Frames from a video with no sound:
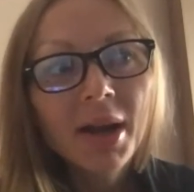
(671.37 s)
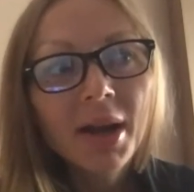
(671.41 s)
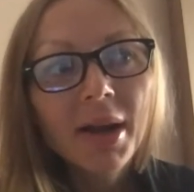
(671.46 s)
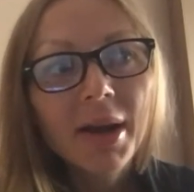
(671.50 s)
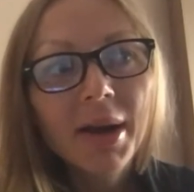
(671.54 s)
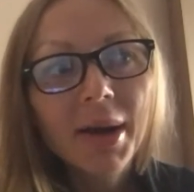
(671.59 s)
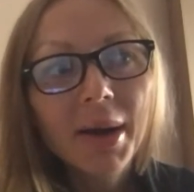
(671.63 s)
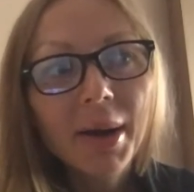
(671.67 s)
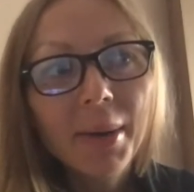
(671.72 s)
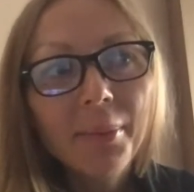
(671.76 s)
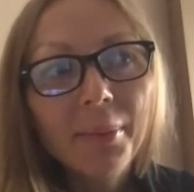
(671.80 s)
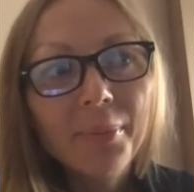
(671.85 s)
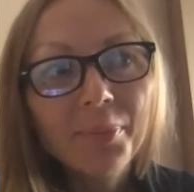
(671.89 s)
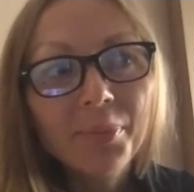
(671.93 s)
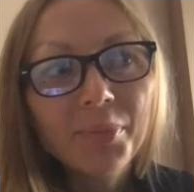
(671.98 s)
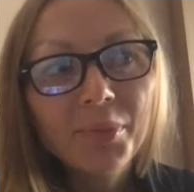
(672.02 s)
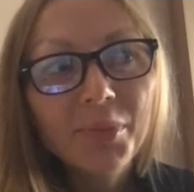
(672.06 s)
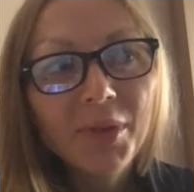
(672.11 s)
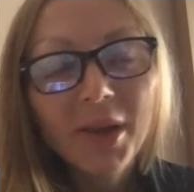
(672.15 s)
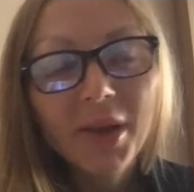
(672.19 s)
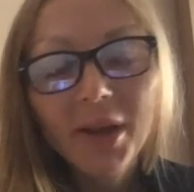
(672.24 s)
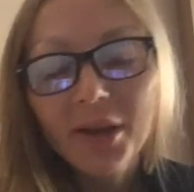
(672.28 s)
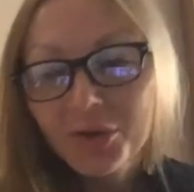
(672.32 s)
Um,
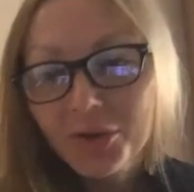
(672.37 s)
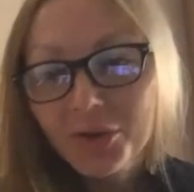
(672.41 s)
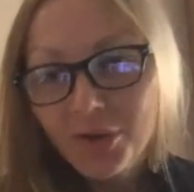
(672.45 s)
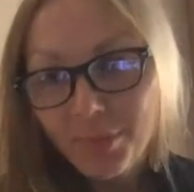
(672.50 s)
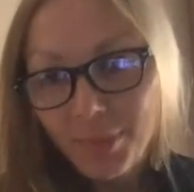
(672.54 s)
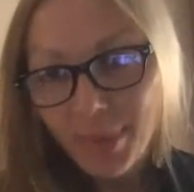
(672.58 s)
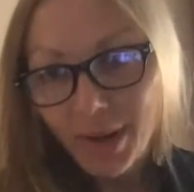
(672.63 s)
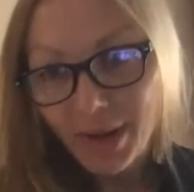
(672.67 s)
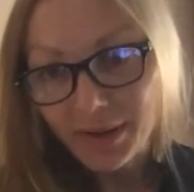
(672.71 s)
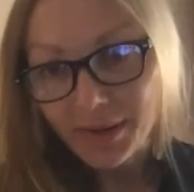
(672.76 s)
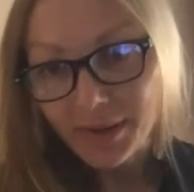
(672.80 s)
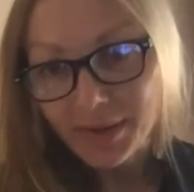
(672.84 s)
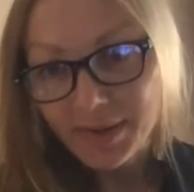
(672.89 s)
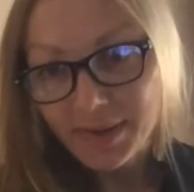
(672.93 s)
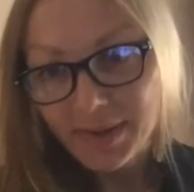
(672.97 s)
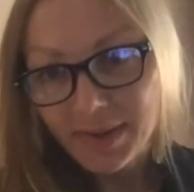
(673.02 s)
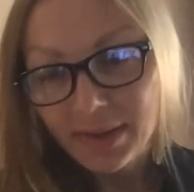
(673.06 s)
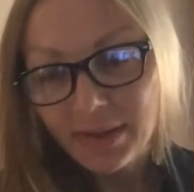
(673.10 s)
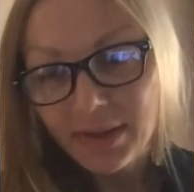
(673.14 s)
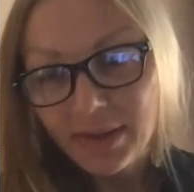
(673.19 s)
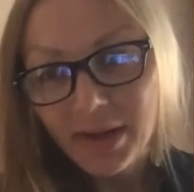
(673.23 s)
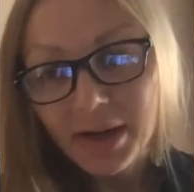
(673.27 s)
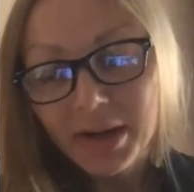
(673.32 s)
they are tremendous.
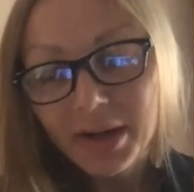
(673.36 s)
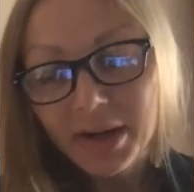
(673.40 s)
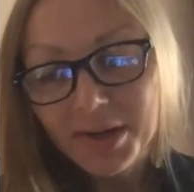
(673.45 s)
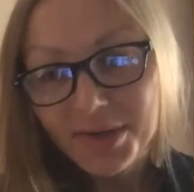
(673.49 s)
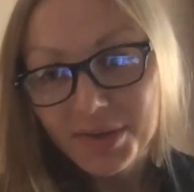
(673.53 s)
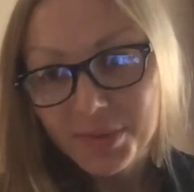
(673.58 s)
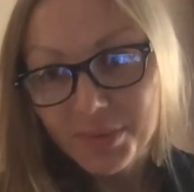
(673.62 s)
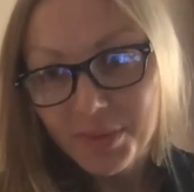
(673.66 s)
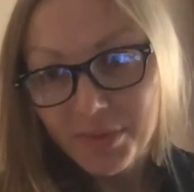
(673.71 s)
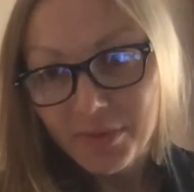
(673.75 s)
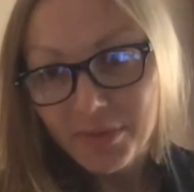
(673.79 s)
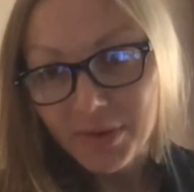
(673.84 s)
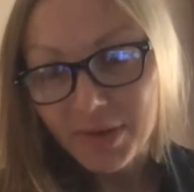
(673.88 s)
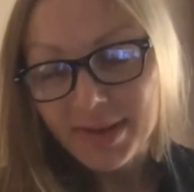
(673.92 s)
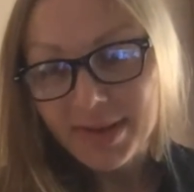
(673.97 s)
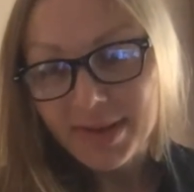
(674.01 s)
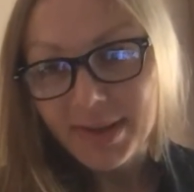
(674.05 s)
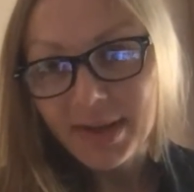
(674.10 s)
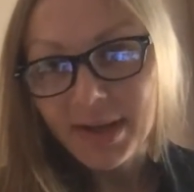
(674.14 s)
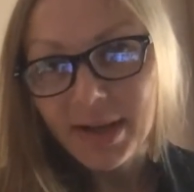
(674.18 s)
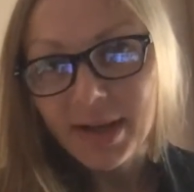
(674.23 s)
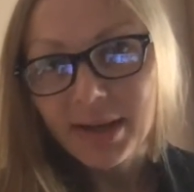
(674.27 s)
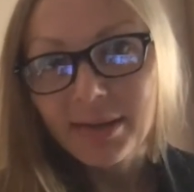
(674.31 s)
They are extremely
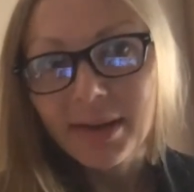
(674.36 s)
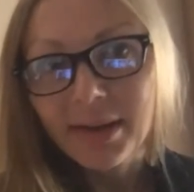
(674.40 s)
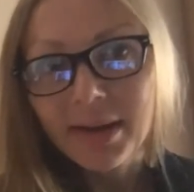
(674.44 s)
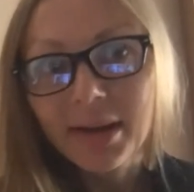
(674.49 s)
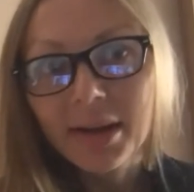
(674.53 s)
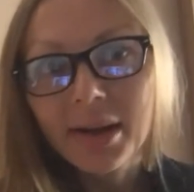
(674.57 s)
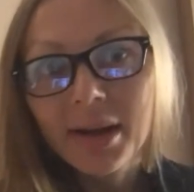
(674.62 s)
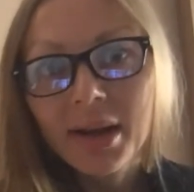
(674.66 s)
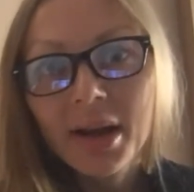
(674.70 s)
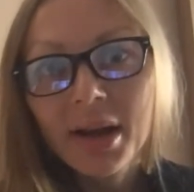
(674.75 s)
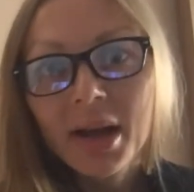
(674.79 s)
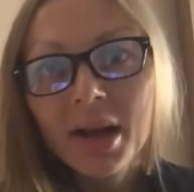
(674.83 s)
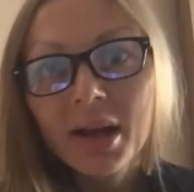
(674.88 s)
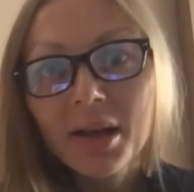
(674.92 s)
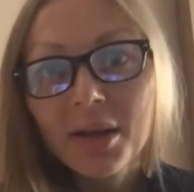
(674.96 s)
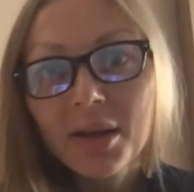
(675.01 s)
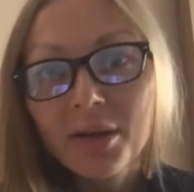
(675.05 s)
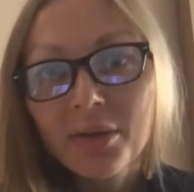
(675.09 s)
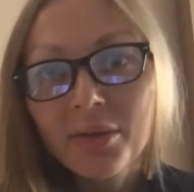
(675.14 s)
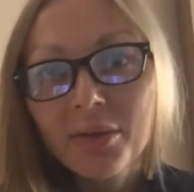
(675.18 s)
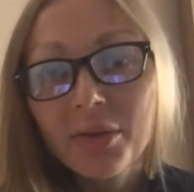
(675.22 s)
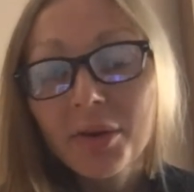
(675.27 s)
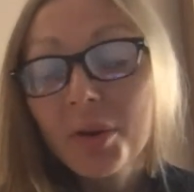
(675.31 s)
fascinating,
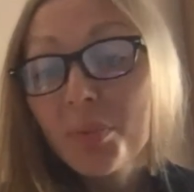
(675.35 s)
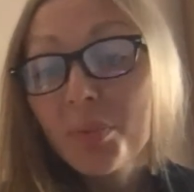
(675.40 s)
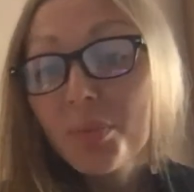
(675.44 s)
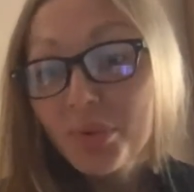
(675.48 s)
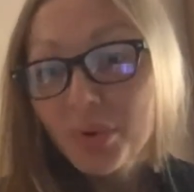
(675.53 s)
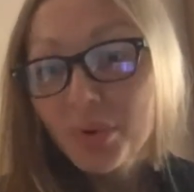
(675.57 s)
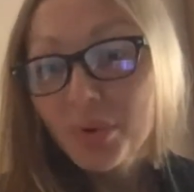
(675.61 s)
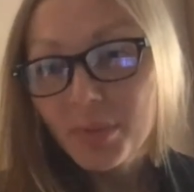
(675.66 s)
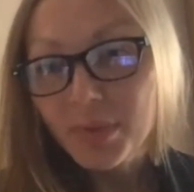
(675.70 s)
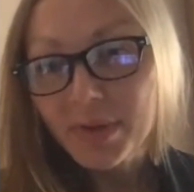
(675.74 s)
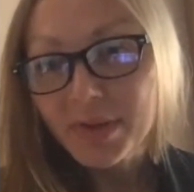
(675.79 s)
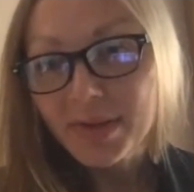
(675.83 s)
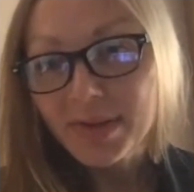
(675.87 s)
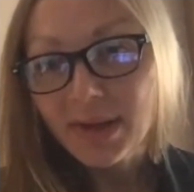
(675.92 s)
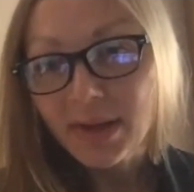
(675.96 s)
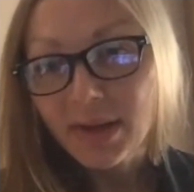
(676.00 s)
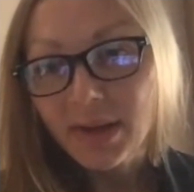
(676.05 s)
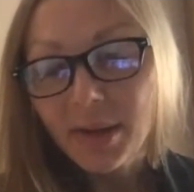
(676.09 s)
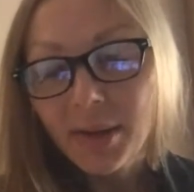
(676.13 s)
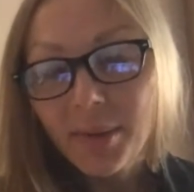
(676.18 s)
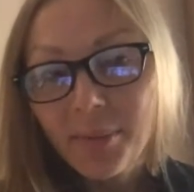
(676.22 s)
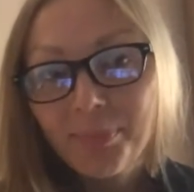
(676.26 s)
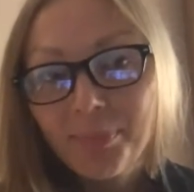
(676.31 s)
uh, very promising.